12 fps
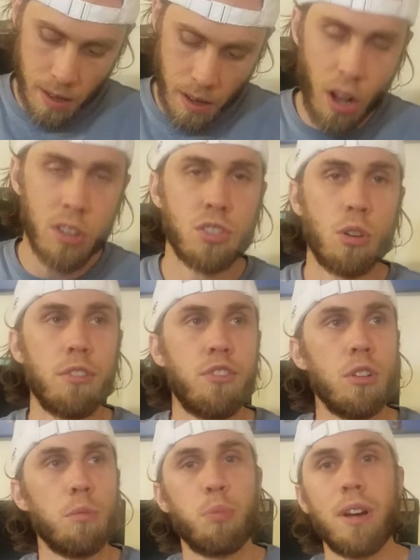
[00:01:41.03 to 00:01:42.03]
Also, if
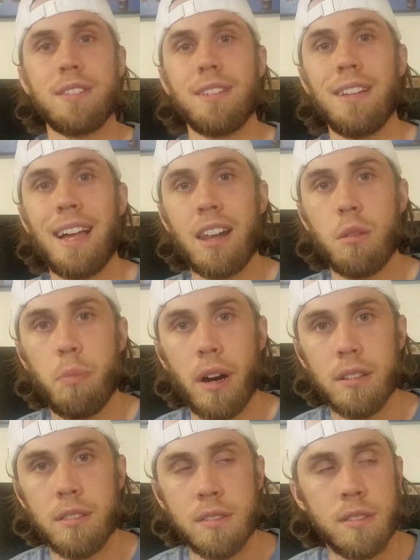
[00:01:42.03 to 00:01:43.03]
you're pressing a lot of the
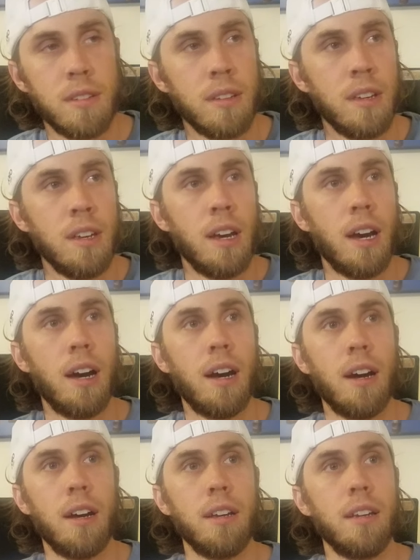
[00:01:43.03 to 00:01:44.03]
buttons,
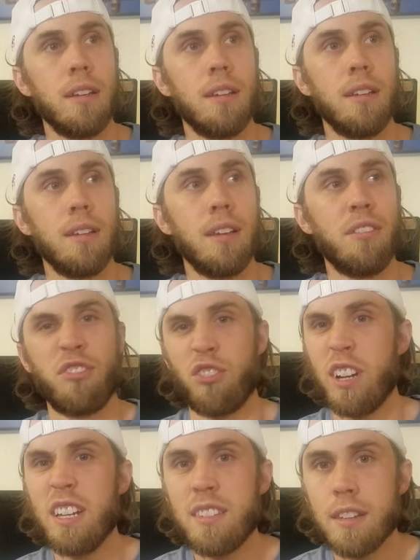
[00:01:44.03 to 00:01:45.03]
it
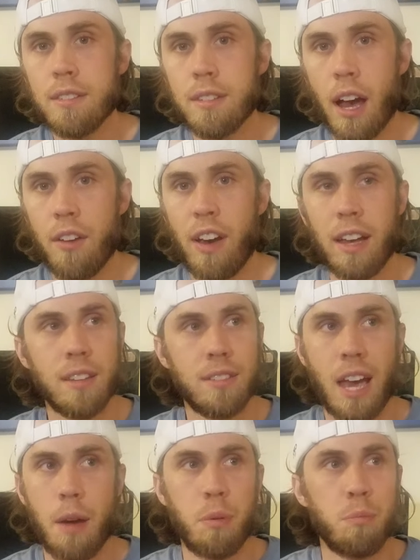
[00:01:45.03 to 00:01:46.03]
freezes. I've had this
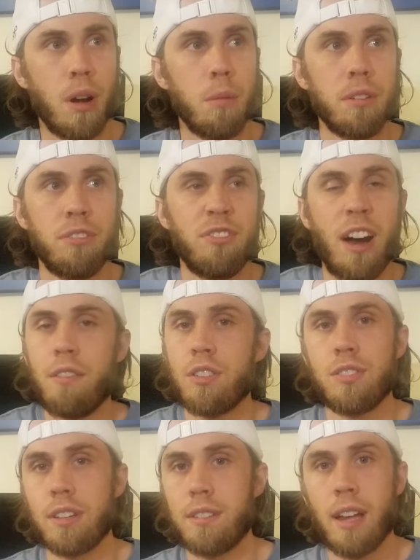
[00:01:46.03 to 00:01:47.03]
happen probably 5 or
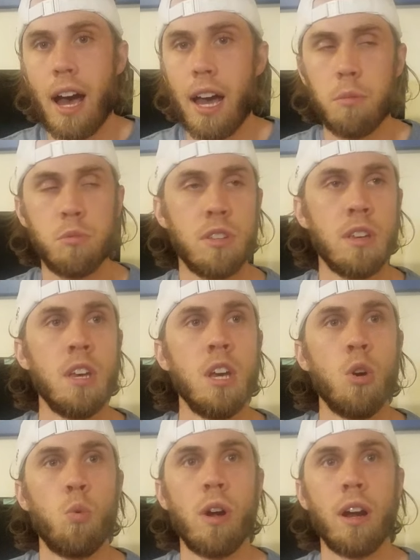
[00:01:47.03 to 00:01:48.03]
6 times
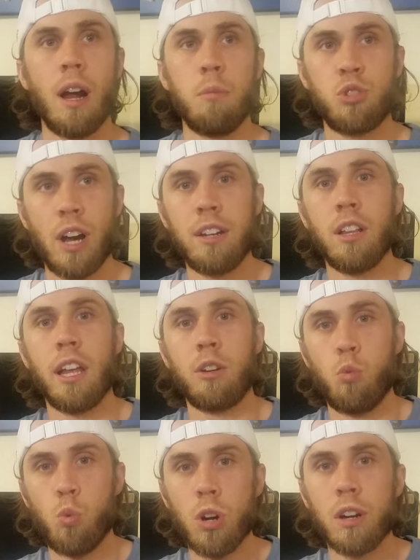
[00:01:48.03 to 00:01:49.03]
where I'm trying to like
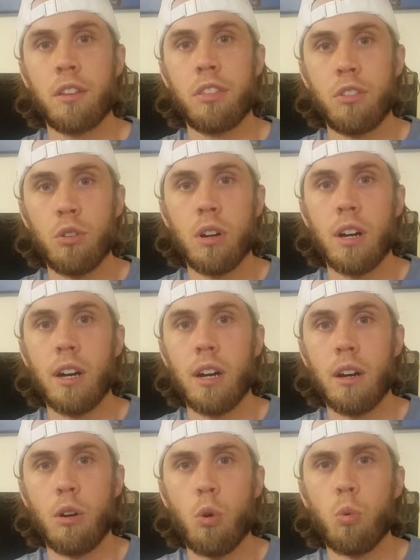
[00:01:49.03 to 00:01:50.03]
work through
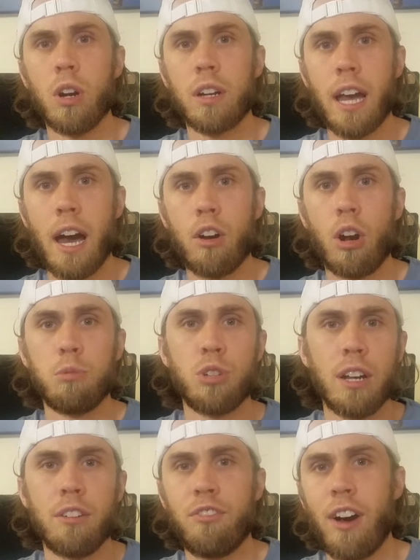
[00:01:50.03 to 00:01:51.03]
a workout, or I'm
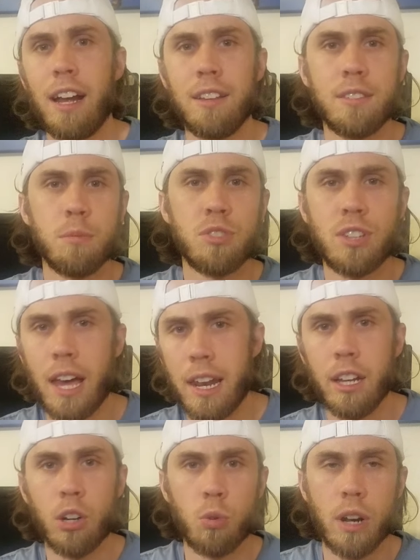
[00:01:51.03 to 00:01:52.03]
trying to find some
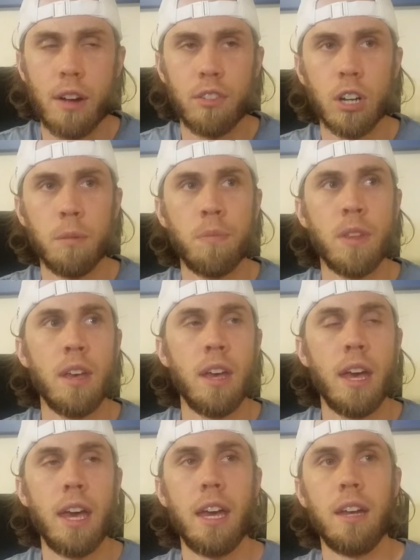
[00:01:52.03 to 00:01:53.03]
setting or whatever,
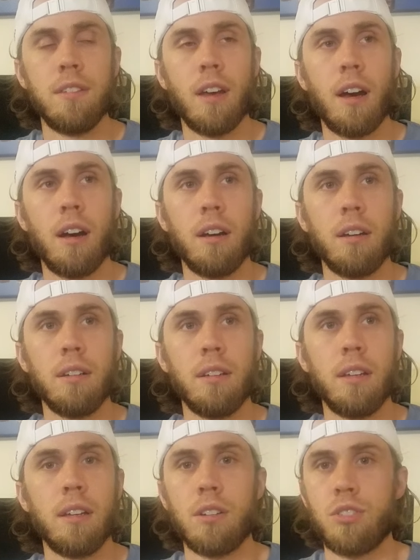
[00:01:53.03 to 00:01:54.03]
and
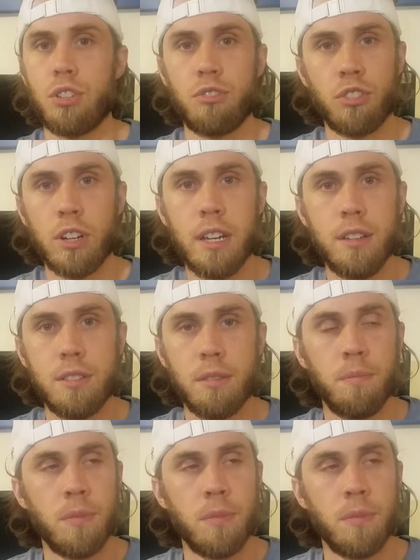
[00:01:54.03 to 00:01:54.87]
it'll just freeze.